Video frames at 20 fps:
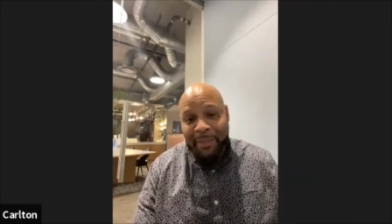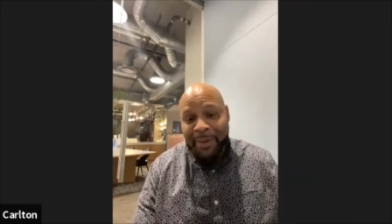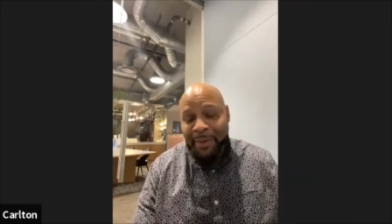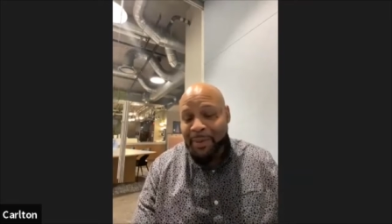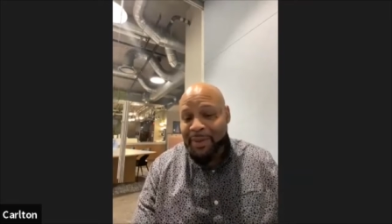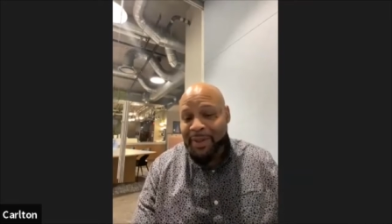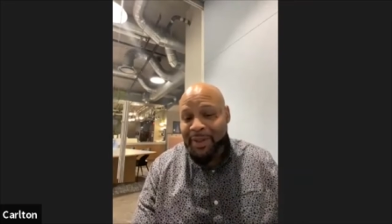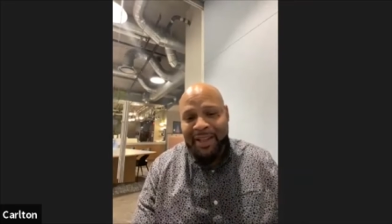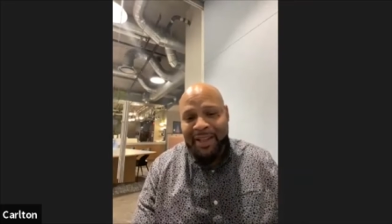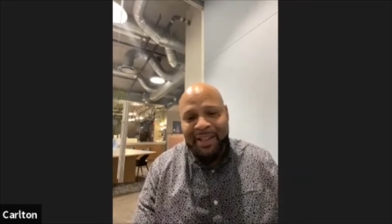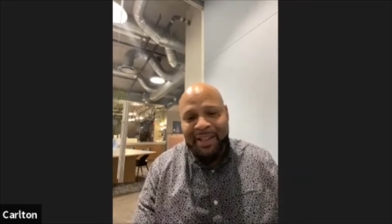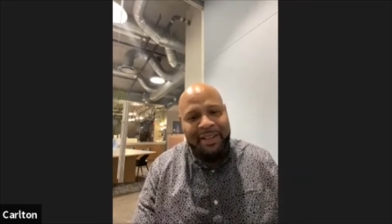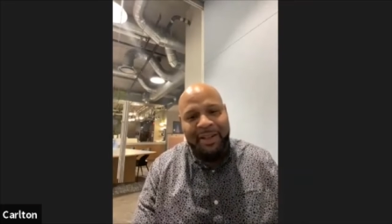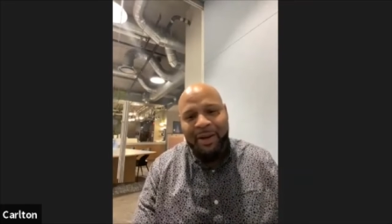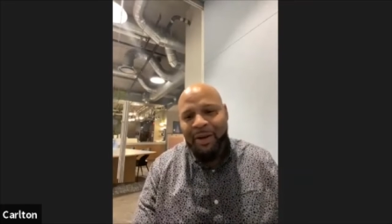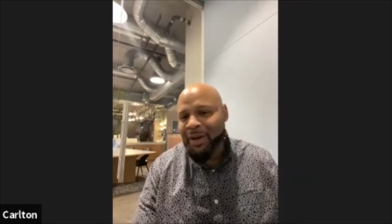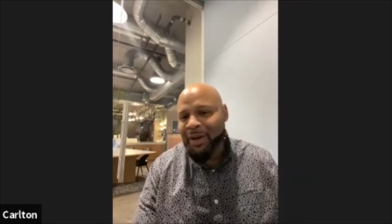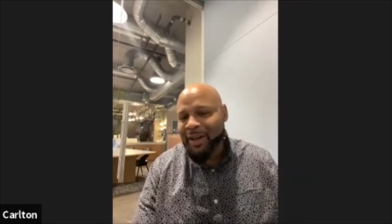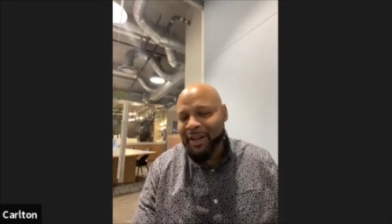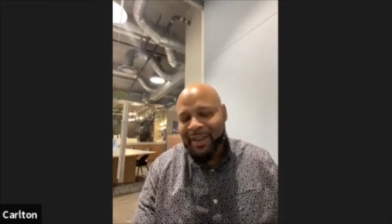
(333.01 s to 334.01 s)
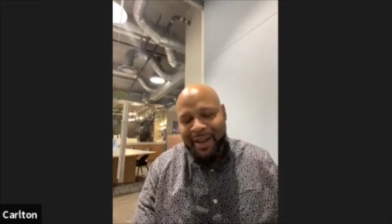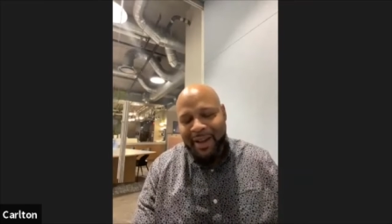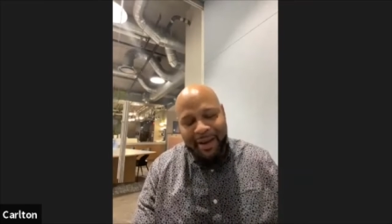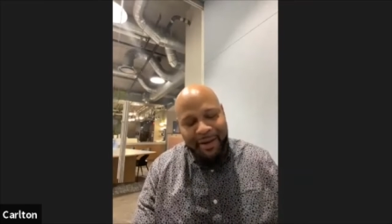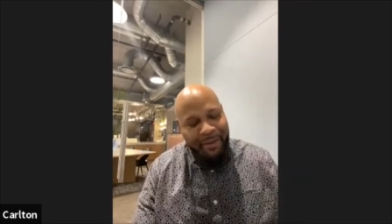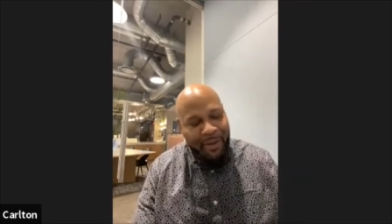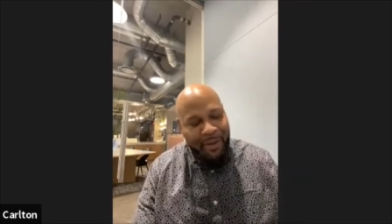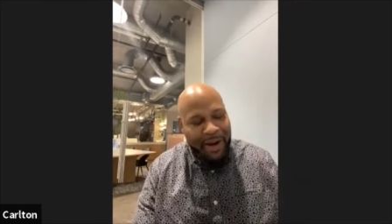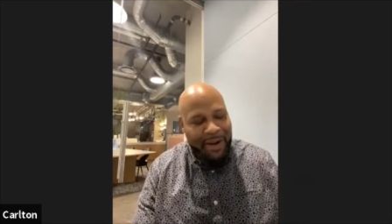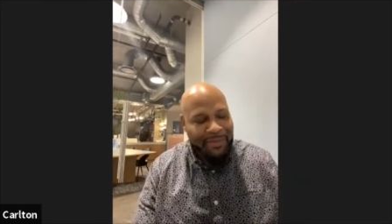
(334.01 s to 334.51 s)
People are like, let's go to the
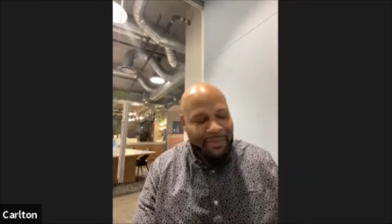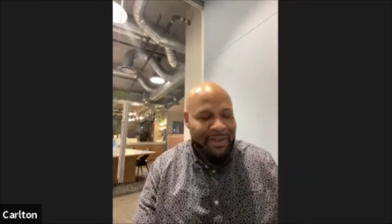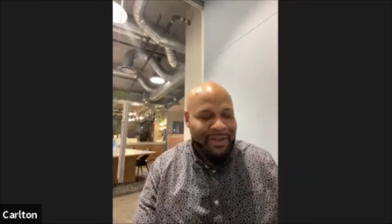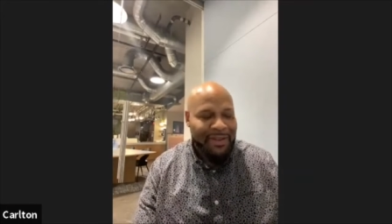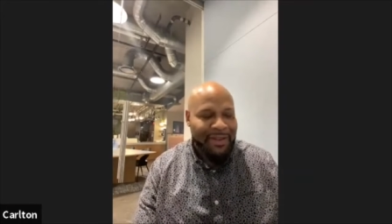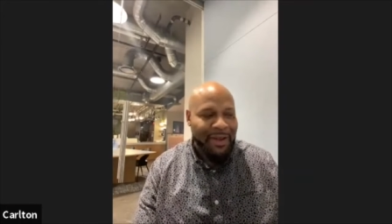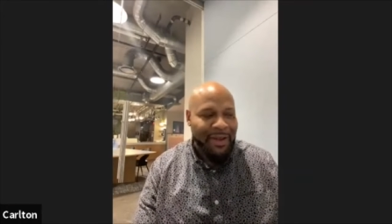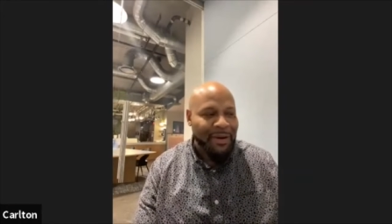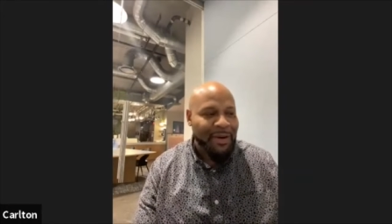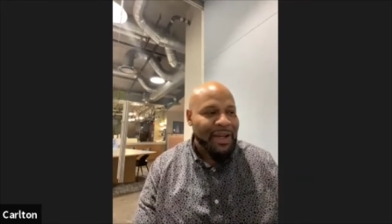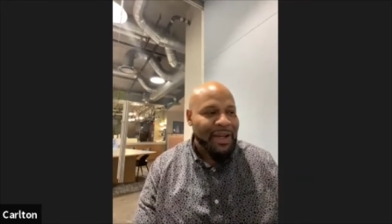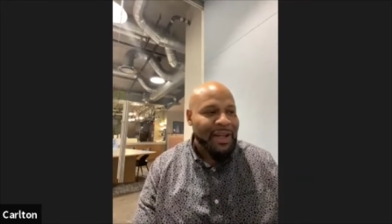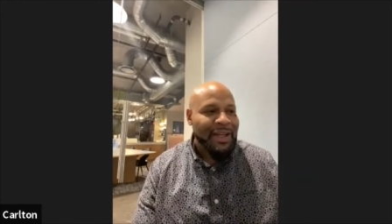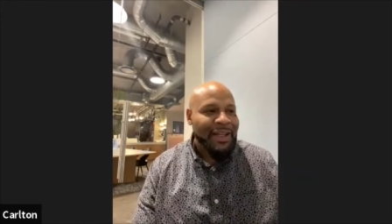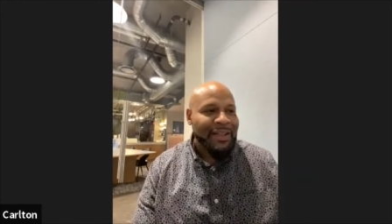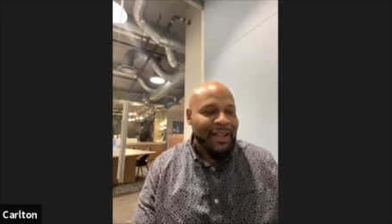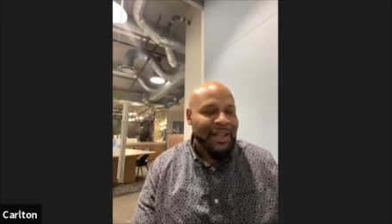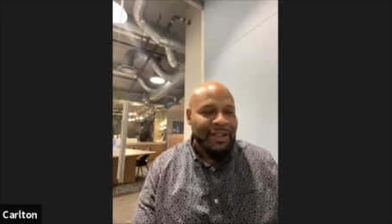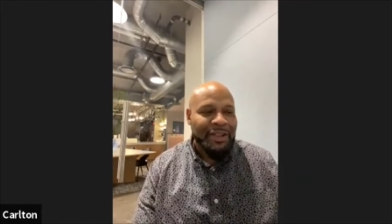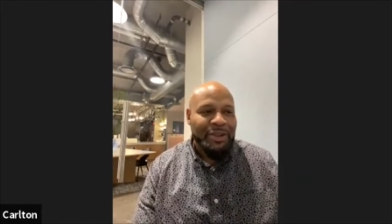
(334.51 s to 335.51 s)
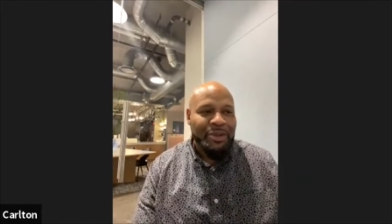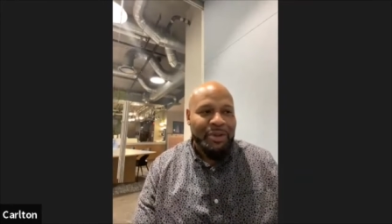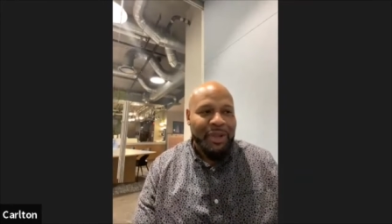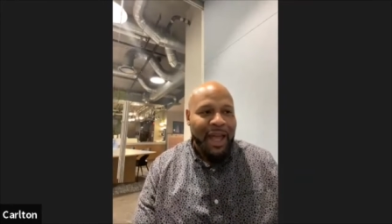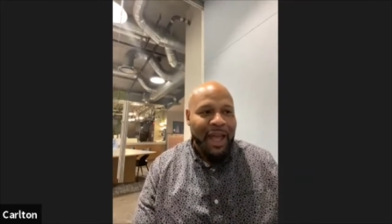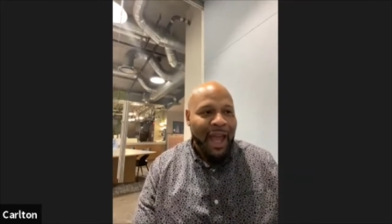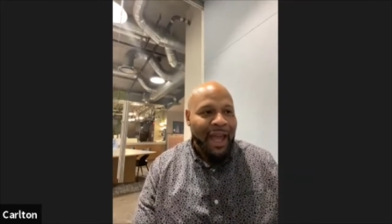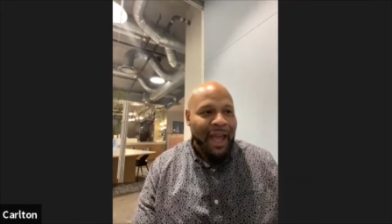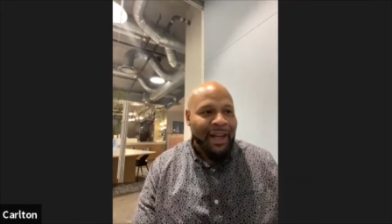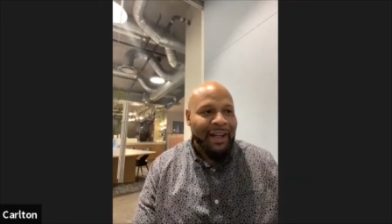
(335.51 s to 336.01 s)
crab feast. So they do
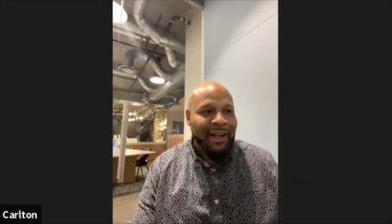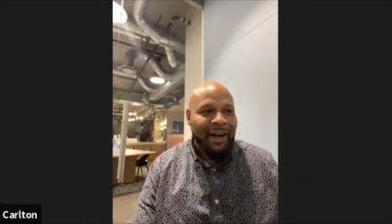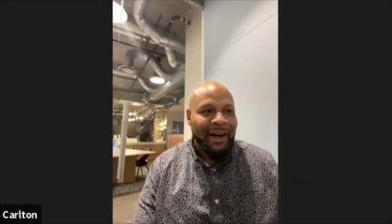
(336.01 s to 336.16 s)
that.